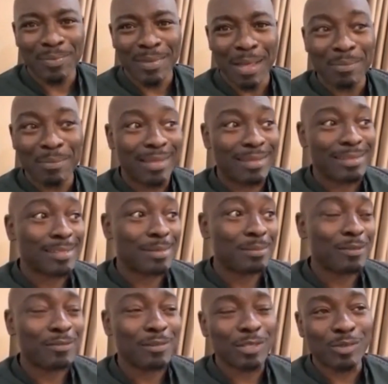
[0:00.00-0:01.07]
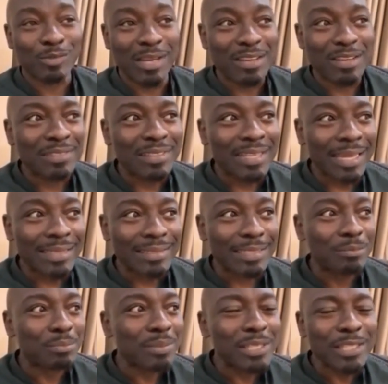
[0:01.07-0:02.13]
I mean, some of us were even
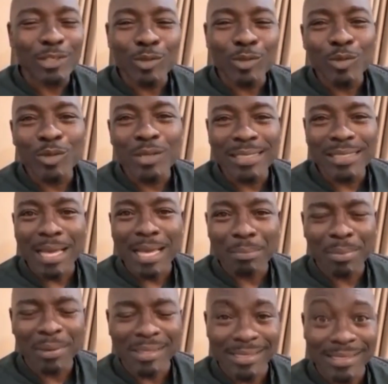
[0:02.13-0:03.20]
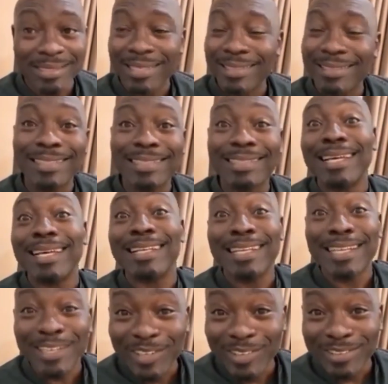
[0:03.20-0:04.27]
asking, please, who is that person that said that
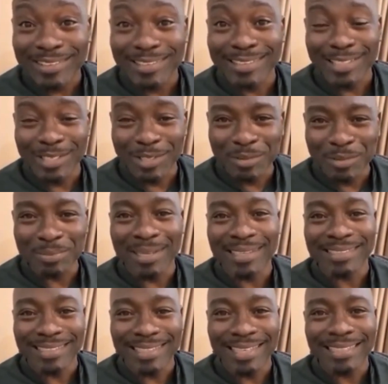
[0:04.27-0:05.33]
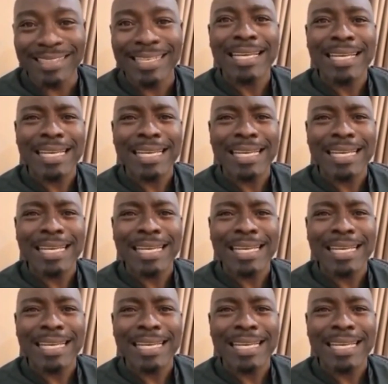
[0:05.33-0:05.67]
Lagos is a no man's land?